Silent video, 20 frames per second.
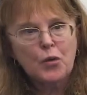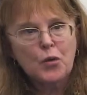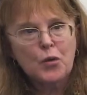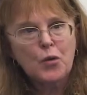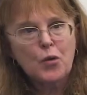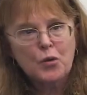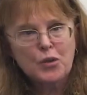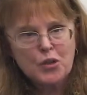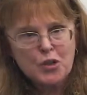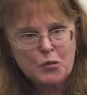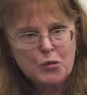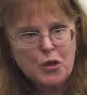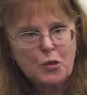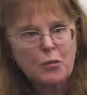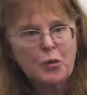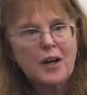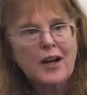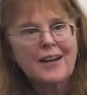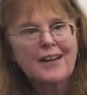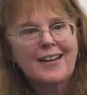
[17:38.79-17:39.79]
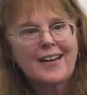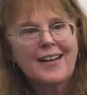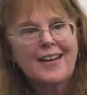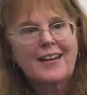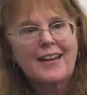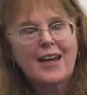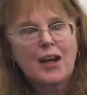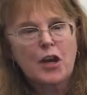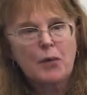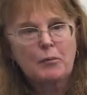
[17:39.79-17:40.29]
who is doing what
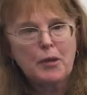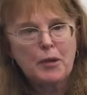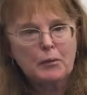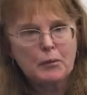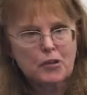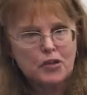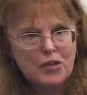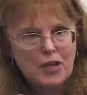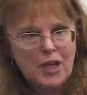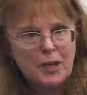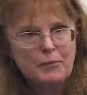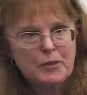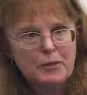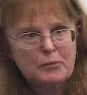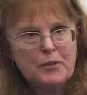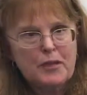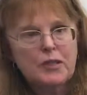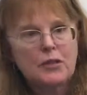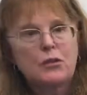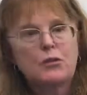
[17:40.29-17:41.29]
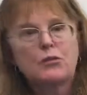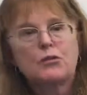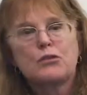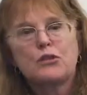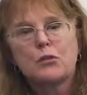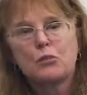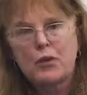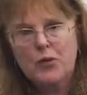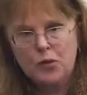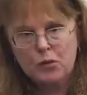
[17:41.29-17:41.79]
and how people's time is being used
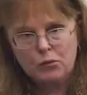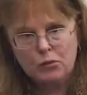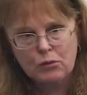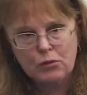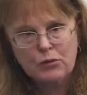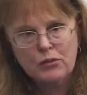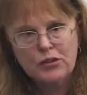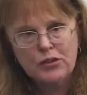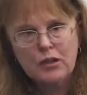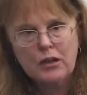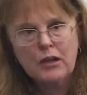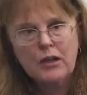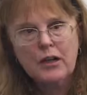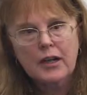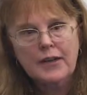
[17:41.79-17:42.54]
and what the roles are.